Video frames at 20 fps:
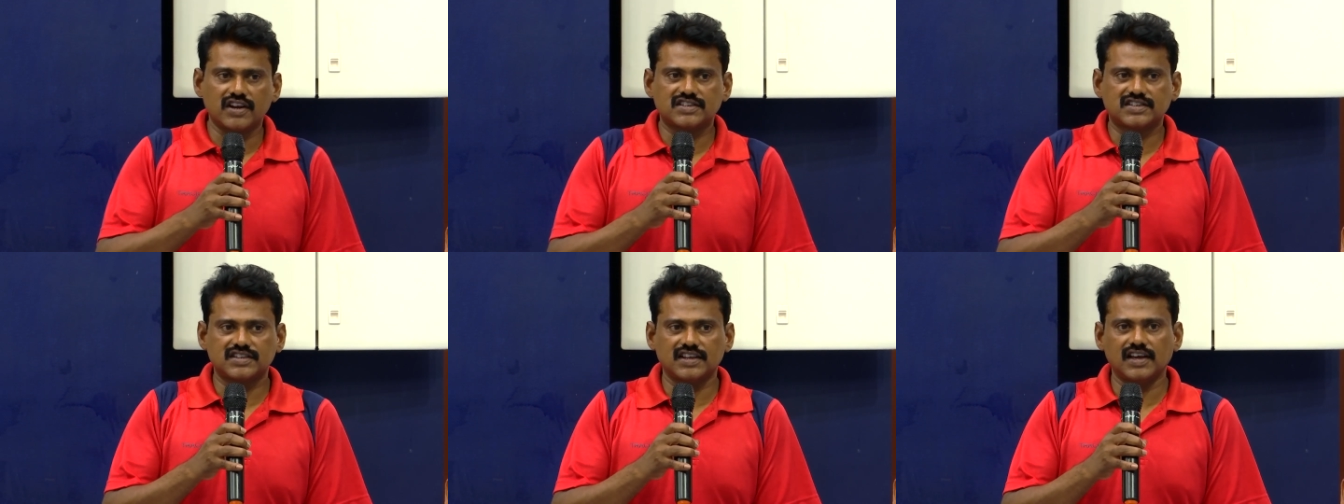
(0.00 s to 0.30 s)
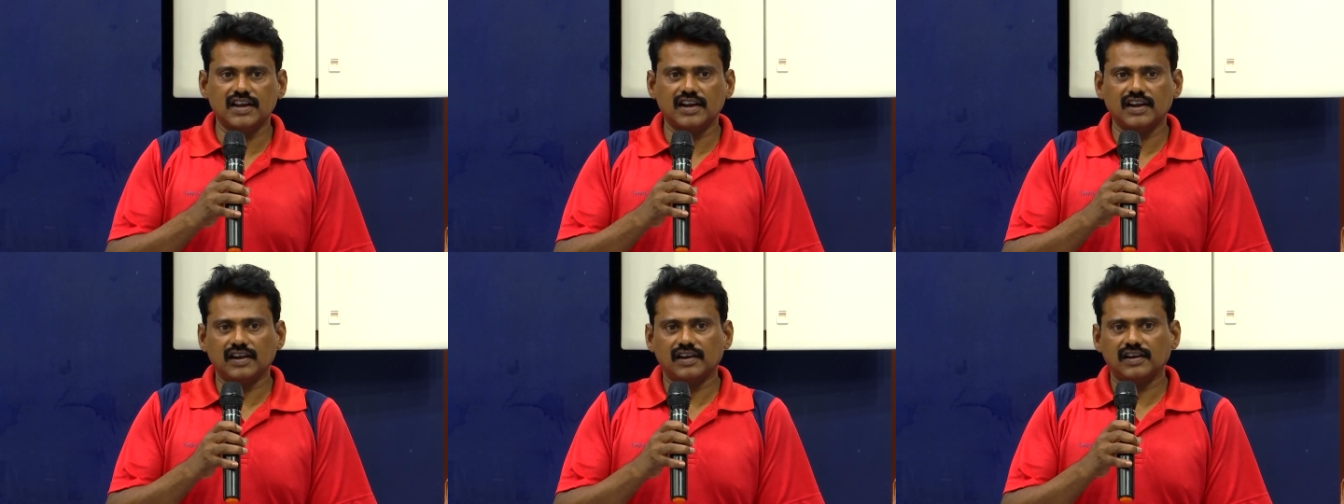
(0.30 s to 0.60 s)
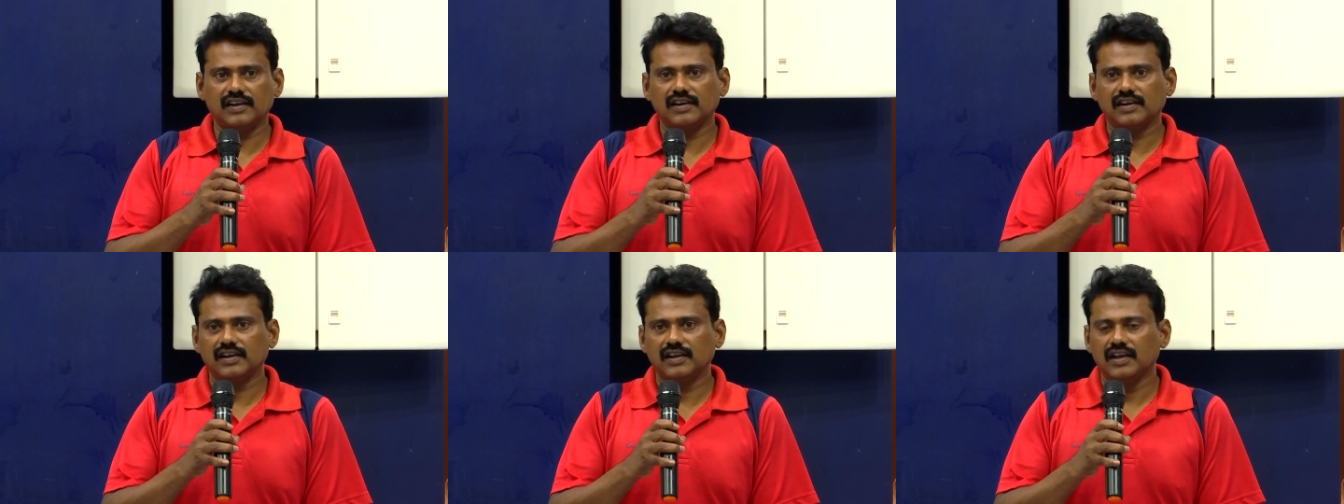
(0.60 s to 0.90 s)
sir,
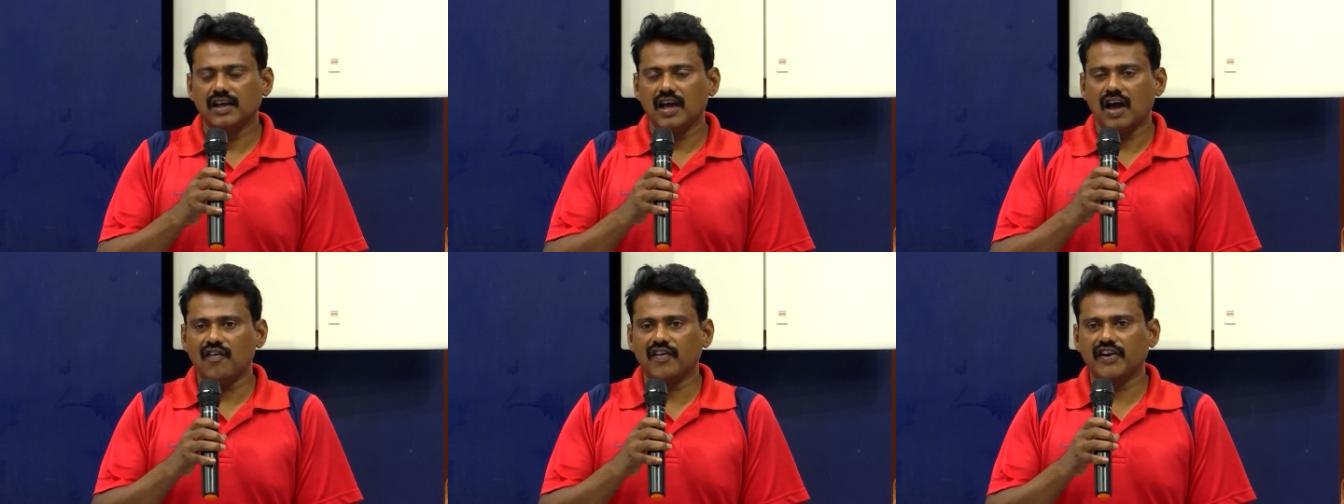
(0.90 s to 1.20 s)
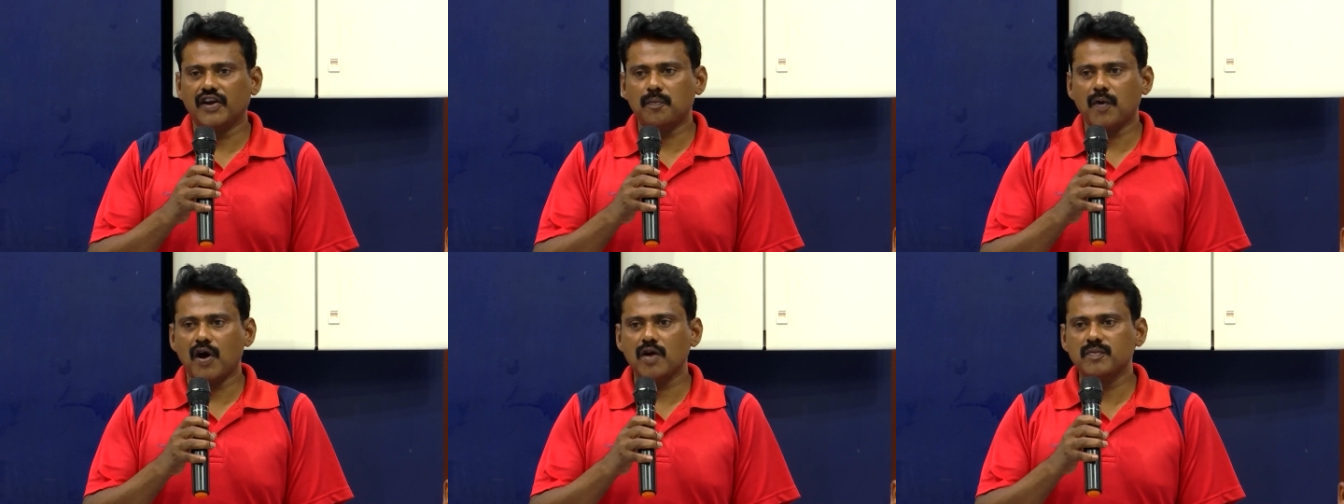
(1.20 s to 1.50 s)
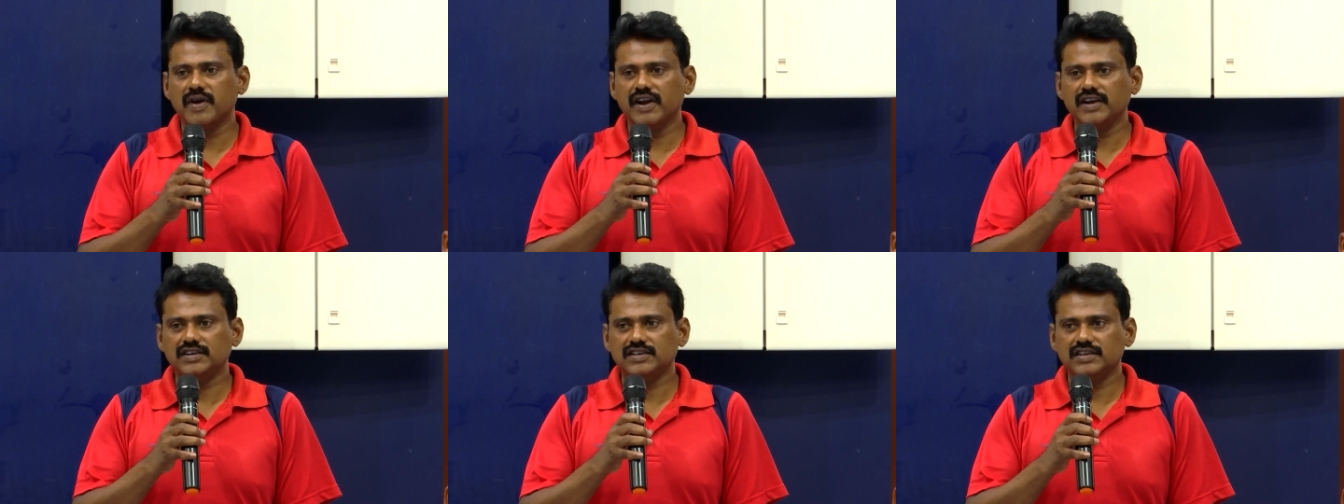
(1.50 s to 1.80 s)
our
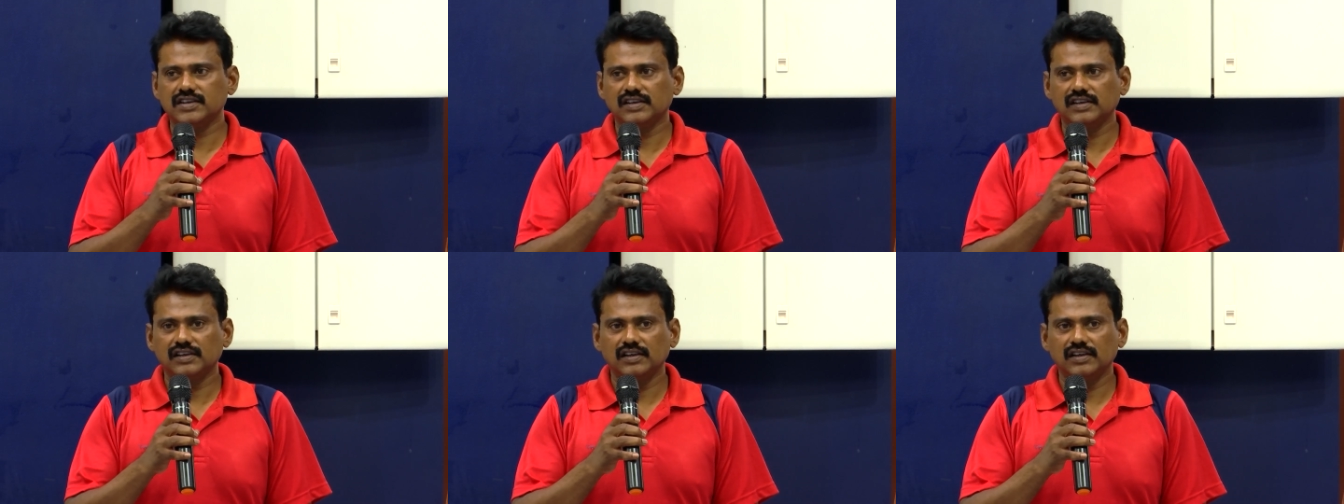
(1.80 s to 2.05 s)
department,